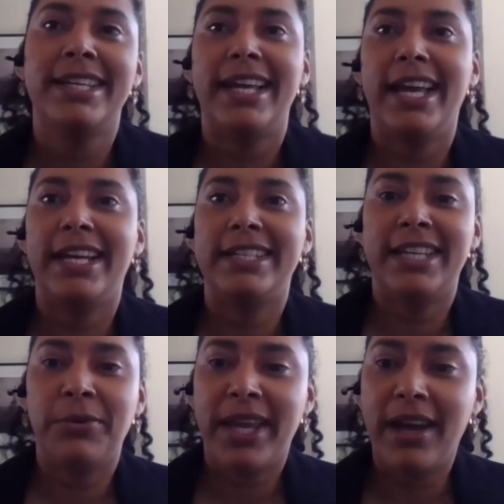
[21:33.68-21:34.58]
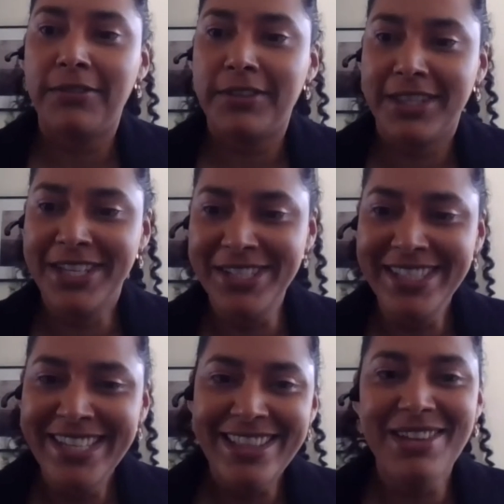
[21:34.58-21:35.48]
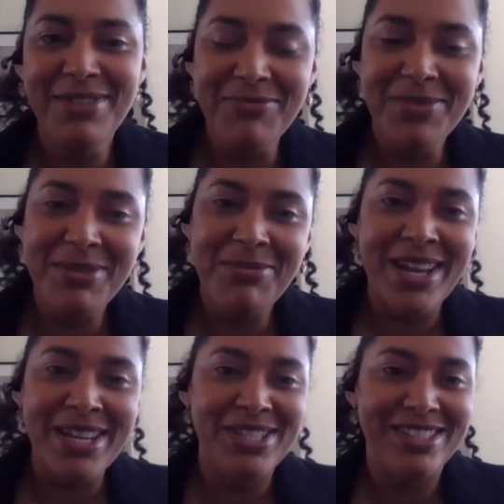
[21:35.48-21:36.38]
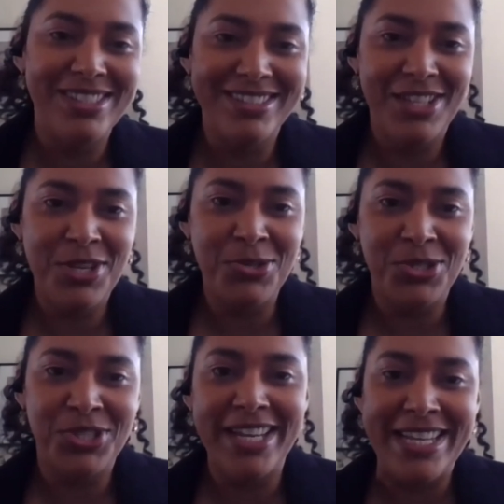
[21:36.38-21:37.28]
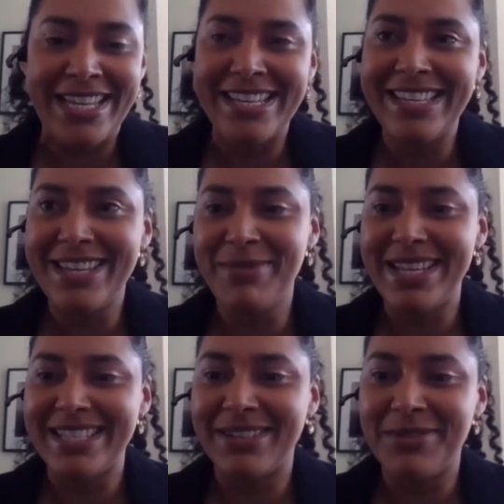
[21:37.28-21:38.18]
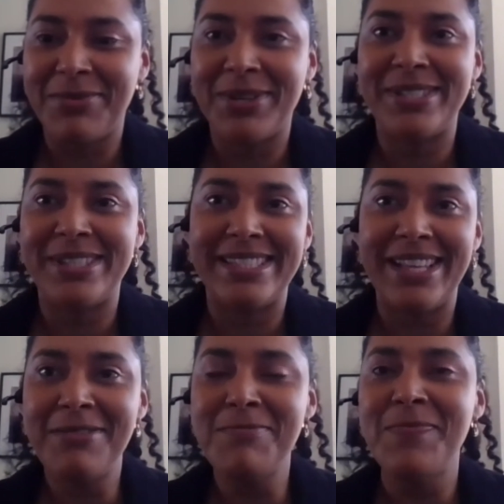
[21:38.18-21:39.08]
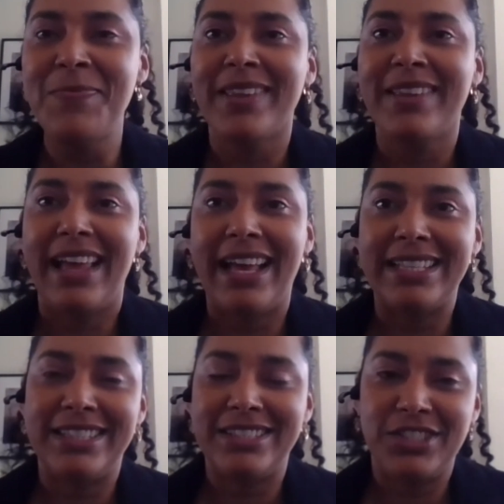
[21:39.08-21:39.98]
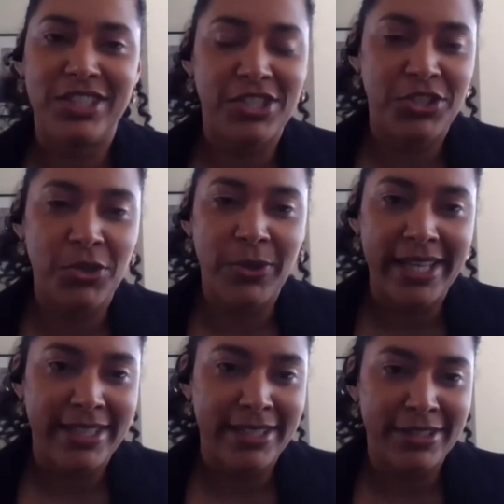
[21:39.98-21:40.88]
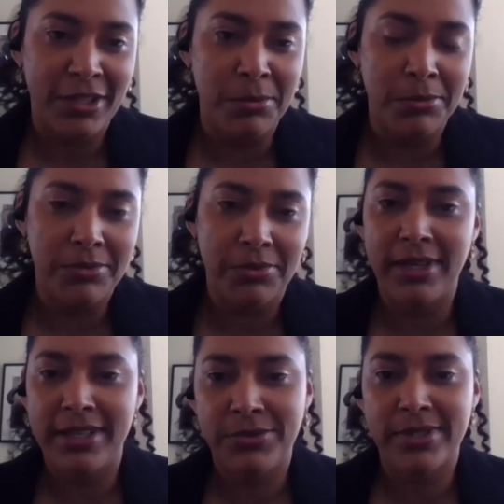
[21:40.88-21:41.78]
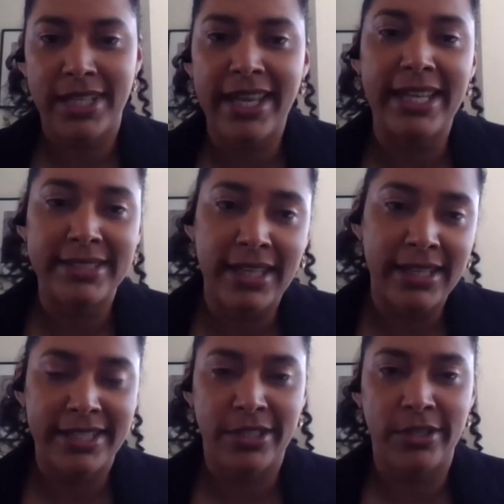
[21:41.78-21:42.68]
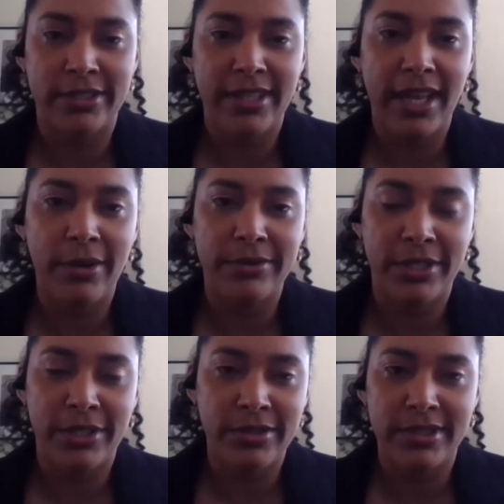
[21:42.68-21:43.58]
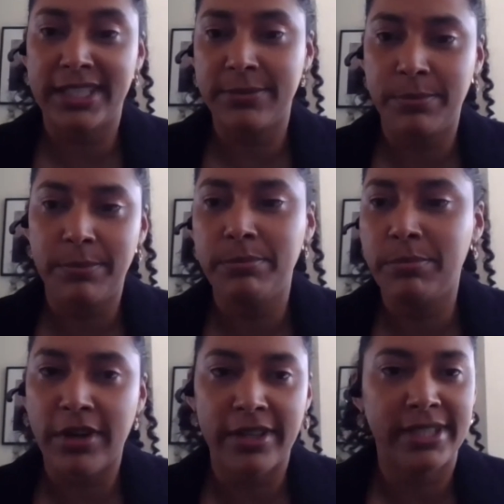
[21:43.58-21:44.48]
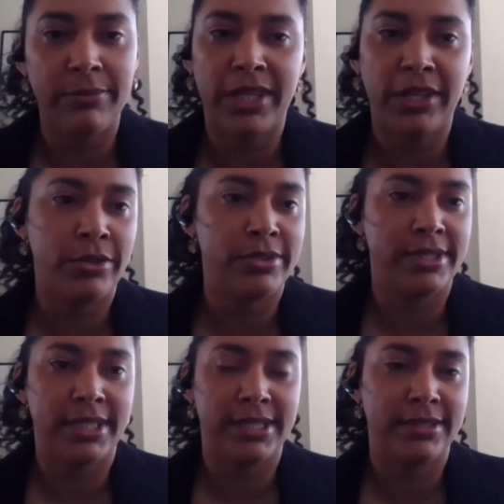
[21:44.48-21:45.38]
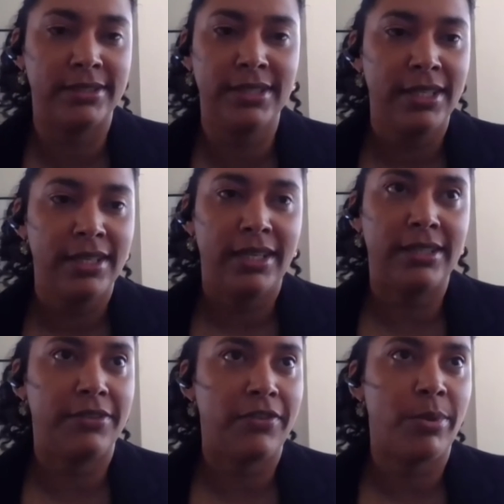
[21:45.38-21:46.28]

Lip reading: And now we have the brand new shiny EPDs that we produced this time, and just showcasing some really interesting case studies on how, these products have been used in different